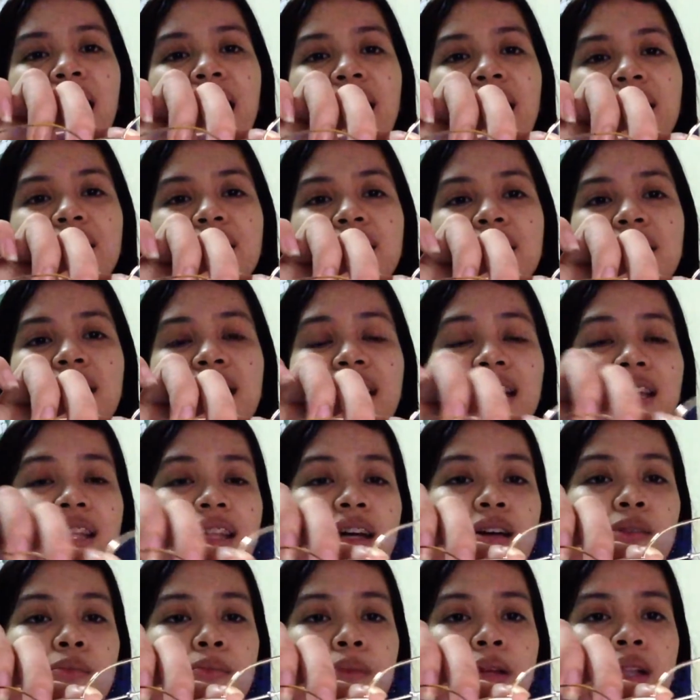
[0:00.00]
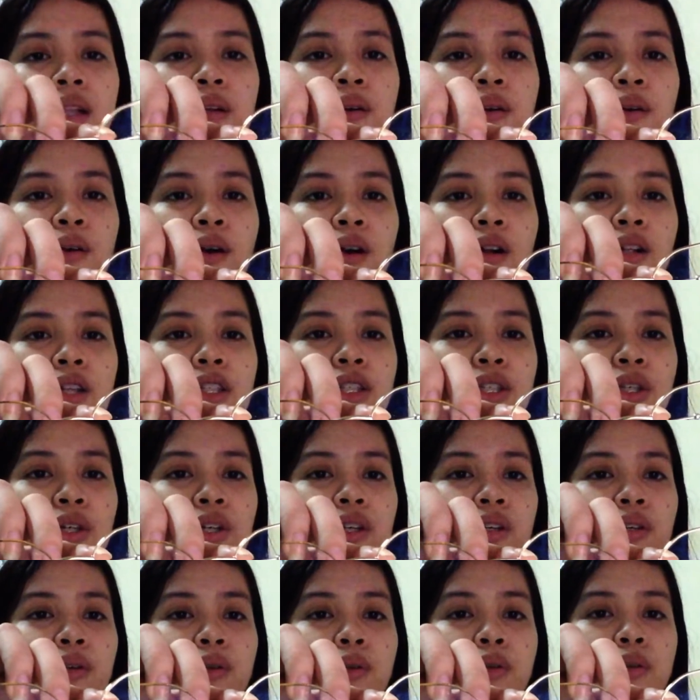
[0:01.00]
I'll just link down below
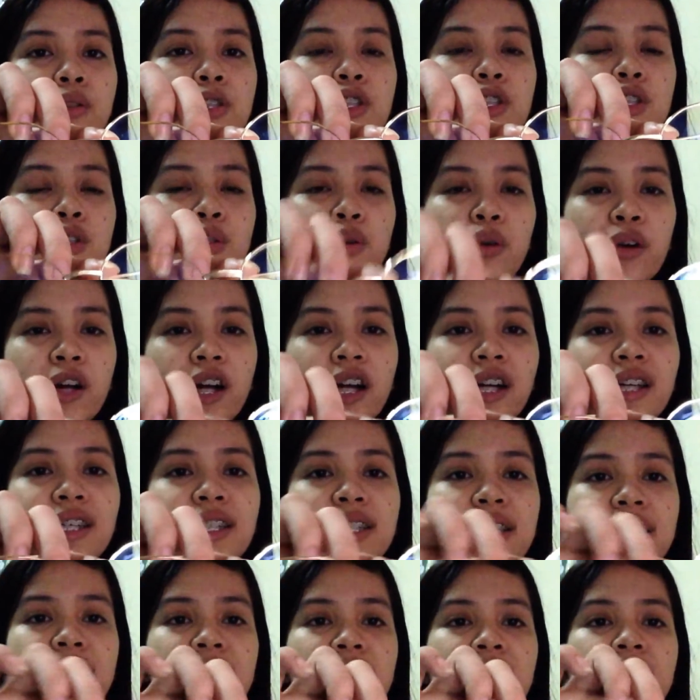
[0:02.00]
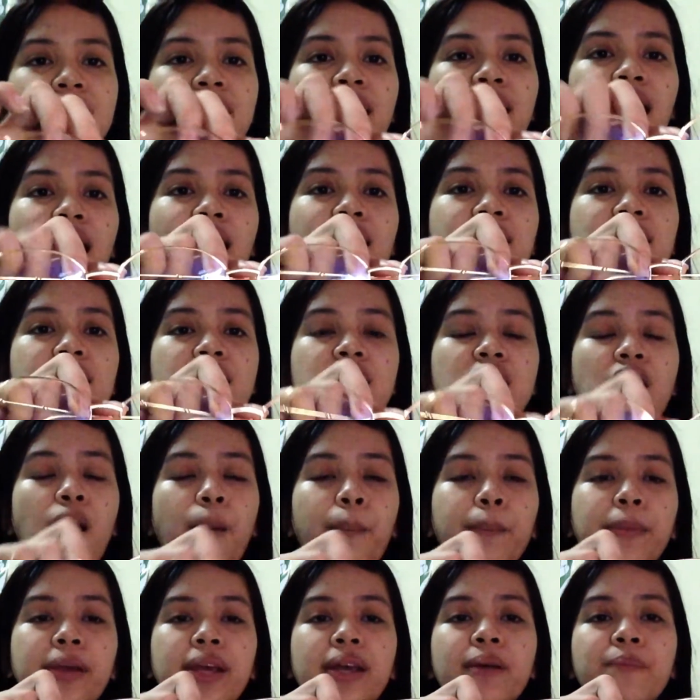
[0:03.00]
also yung stores na sa
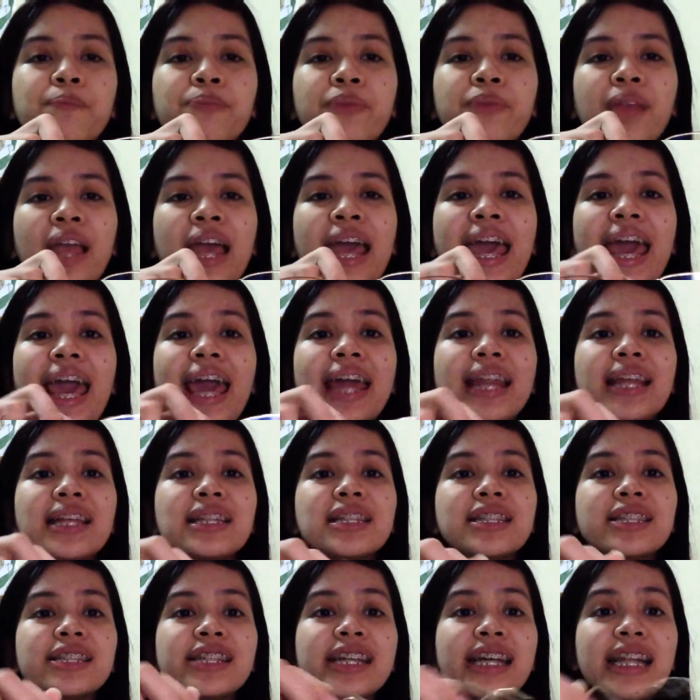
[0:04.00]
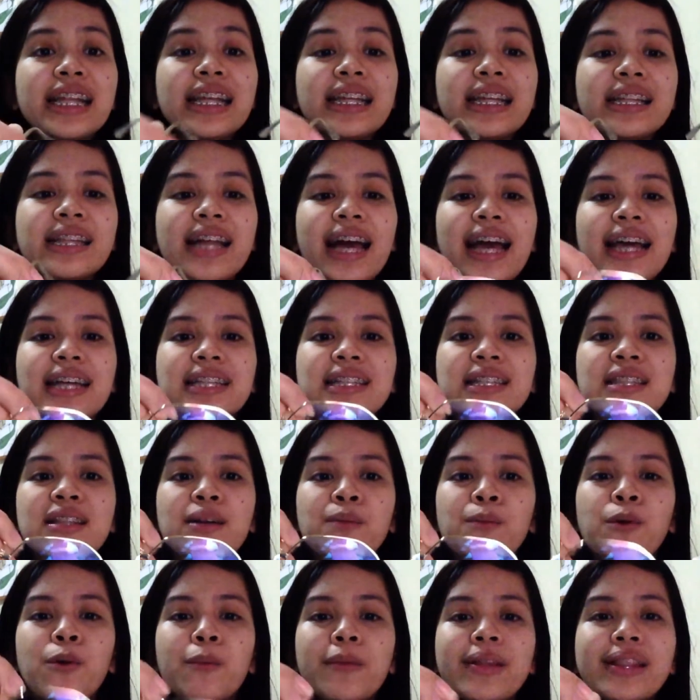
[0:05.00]
Shoppee. And it's really nice.
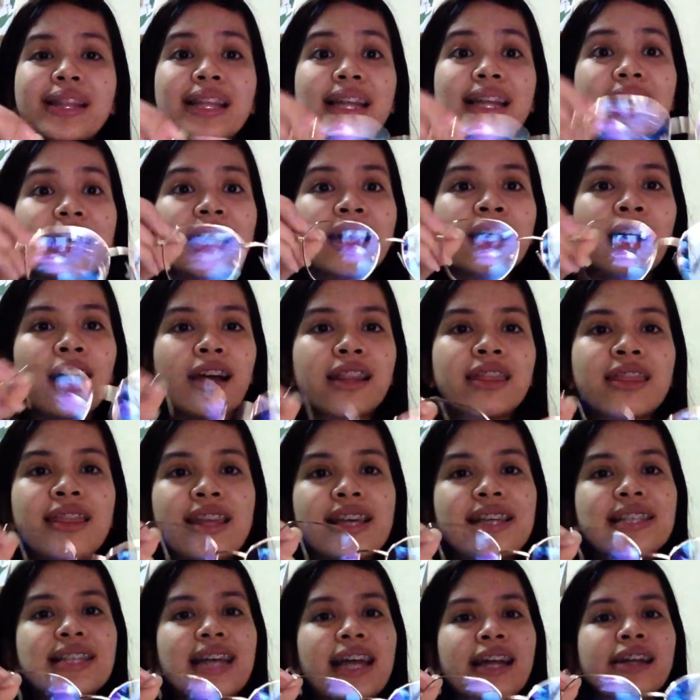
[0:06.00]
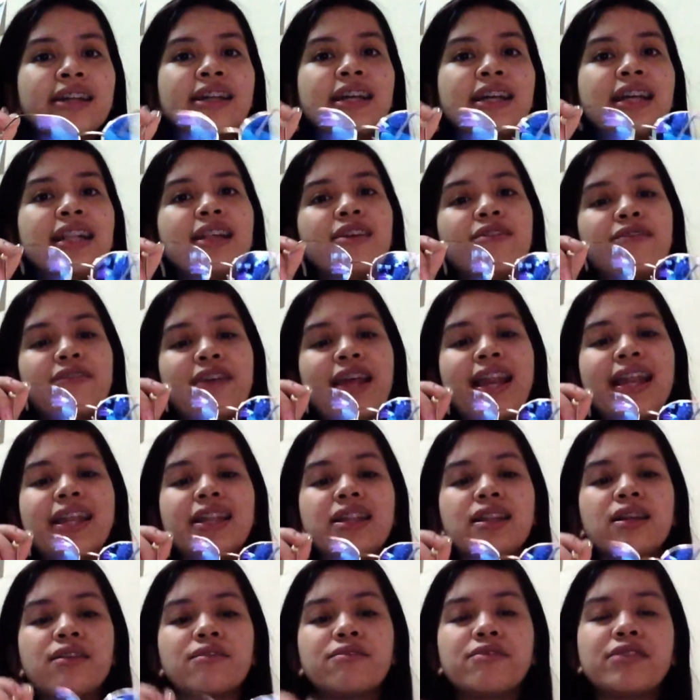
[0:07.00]
The moment that I got this, I really fell
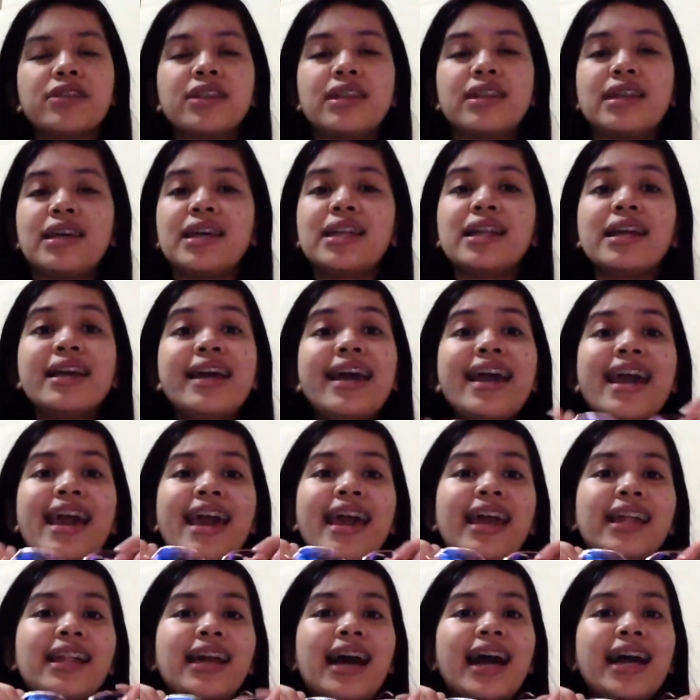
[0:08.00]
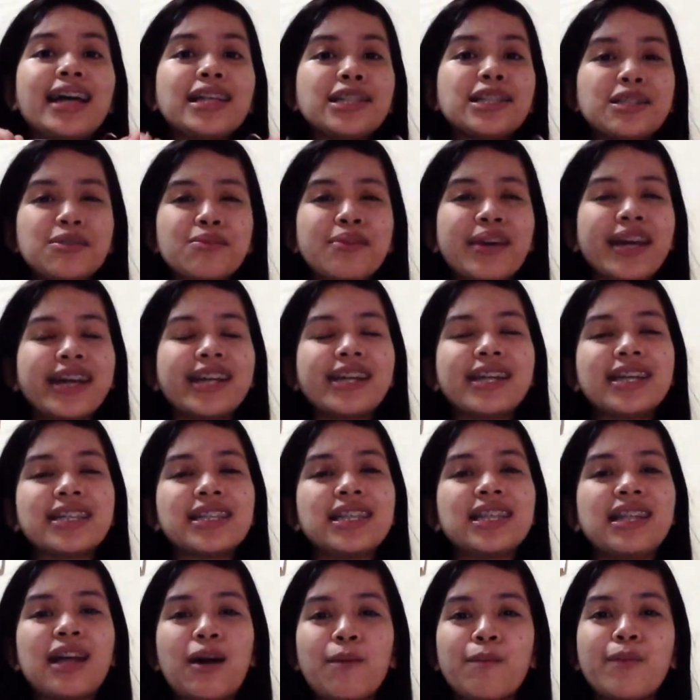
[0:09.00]
in love with it. And I swear na
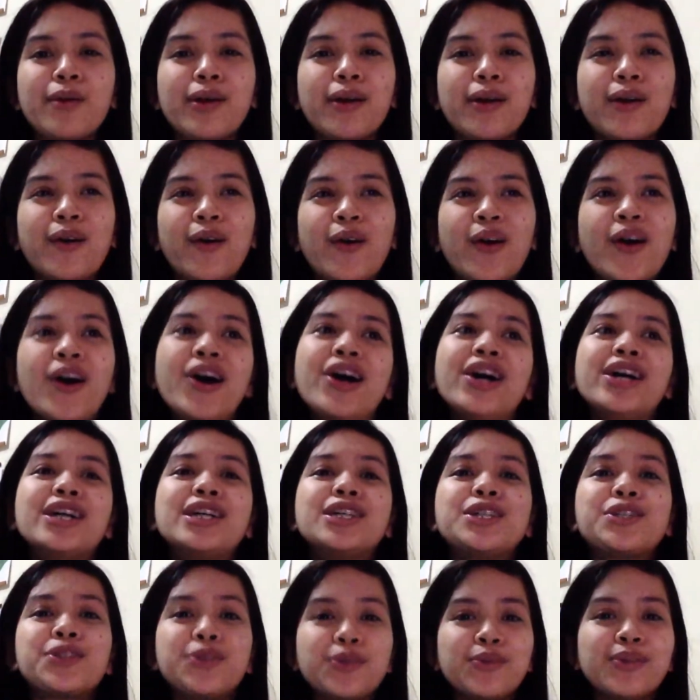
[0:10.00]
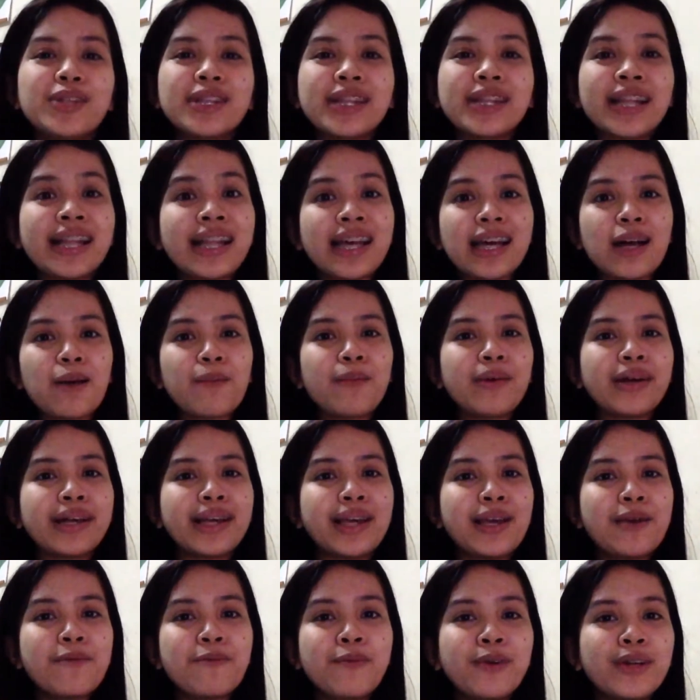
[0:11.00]
sinabi ko, soon talaga
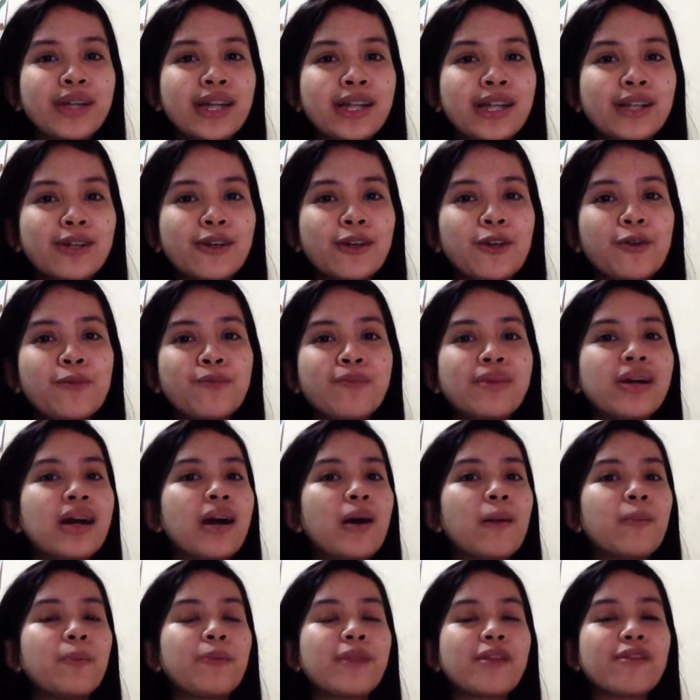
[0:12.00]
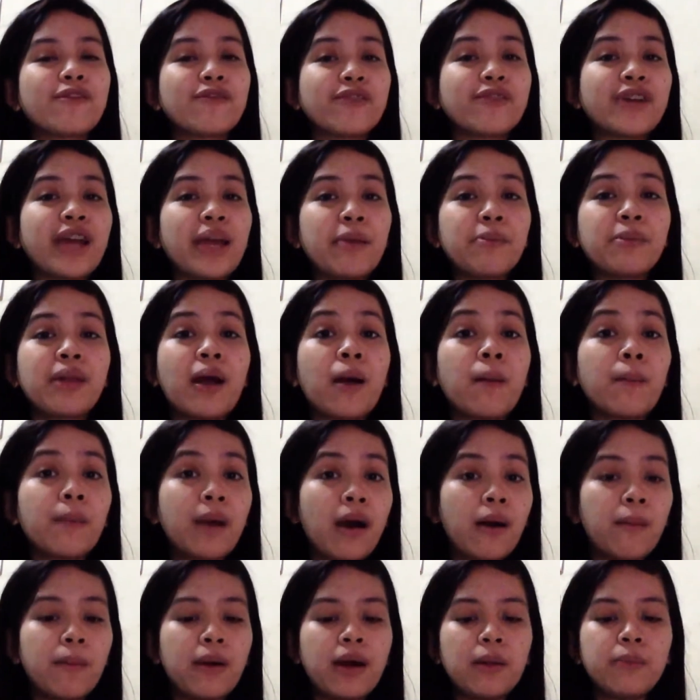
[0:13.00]
pag-iipunan ko yung mga frame ng
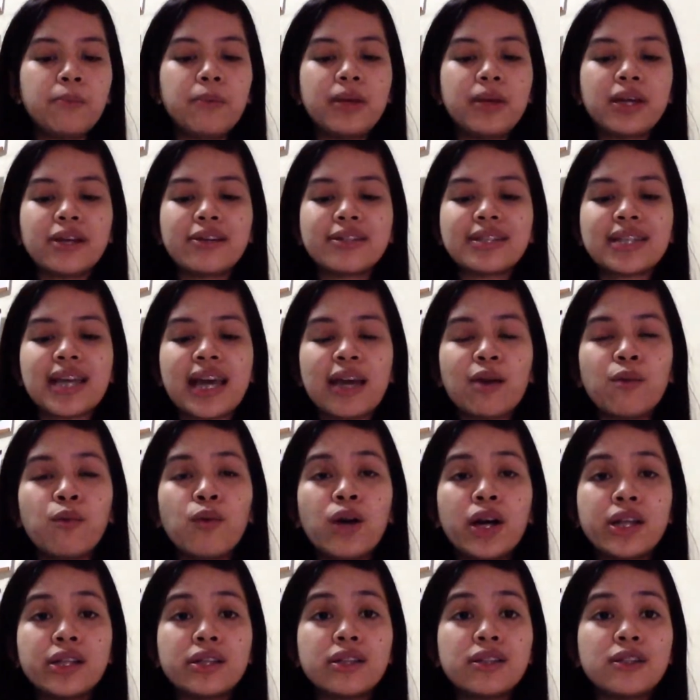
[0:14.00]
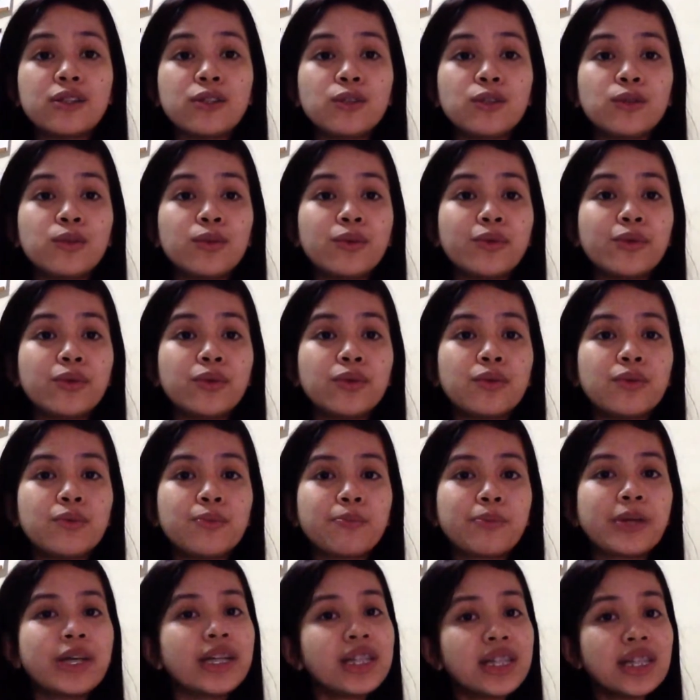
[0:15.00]
Baobab because I want to
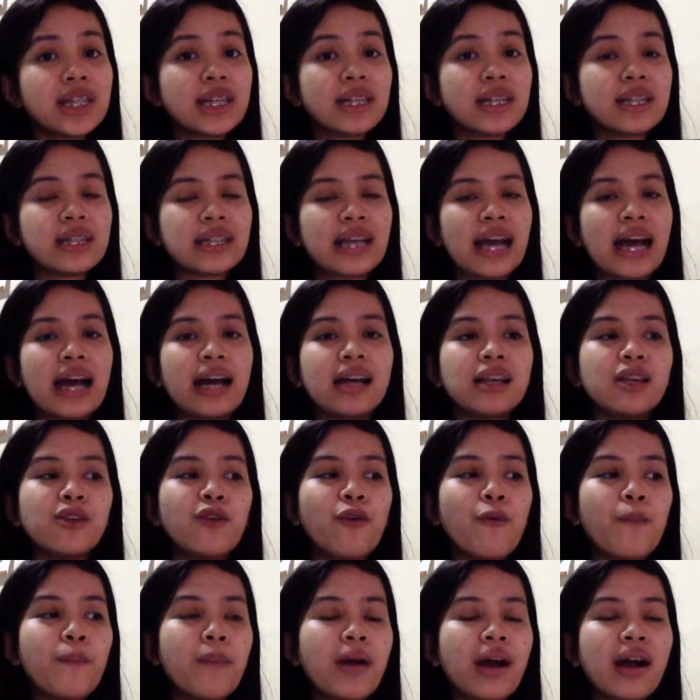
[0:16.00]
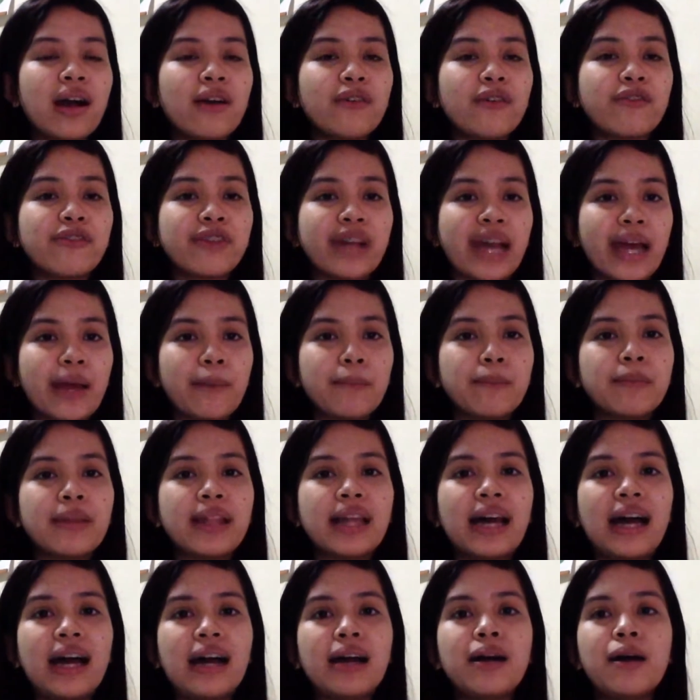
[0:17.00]
purchase nga yung mga frame
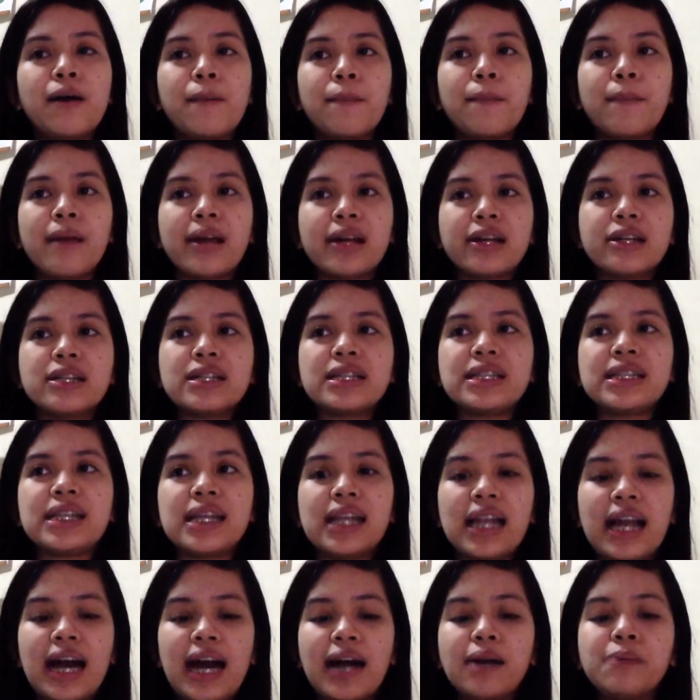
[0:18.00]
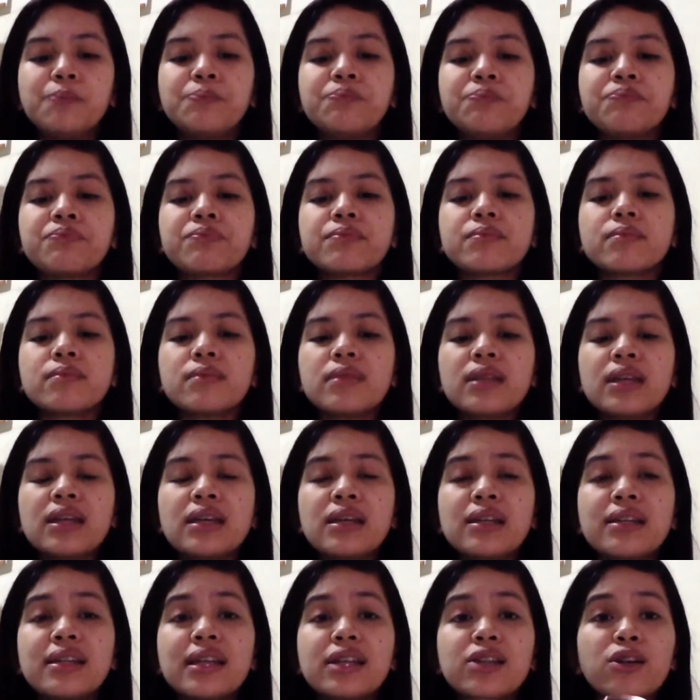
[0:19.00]
na meron sila
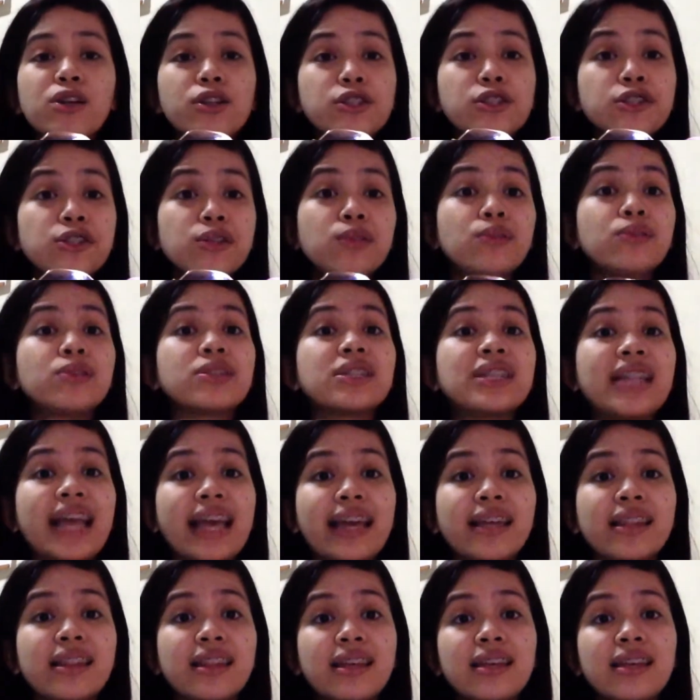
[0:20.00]
that also looks like